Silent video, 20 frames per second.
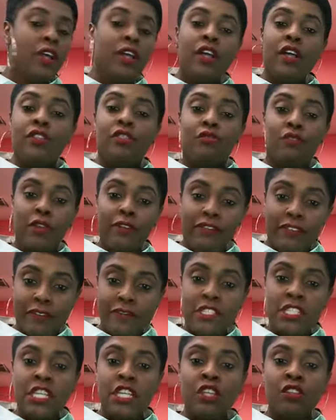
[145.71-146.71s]

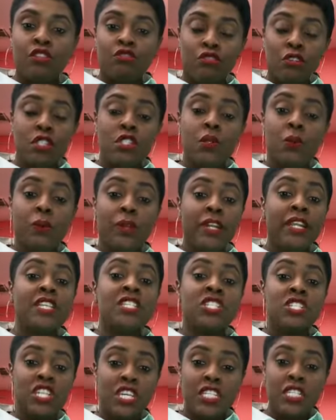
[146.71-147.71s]
315, 320,
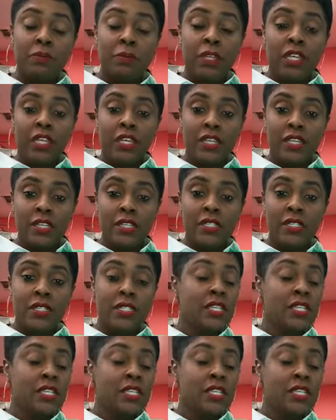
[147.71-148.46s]
just because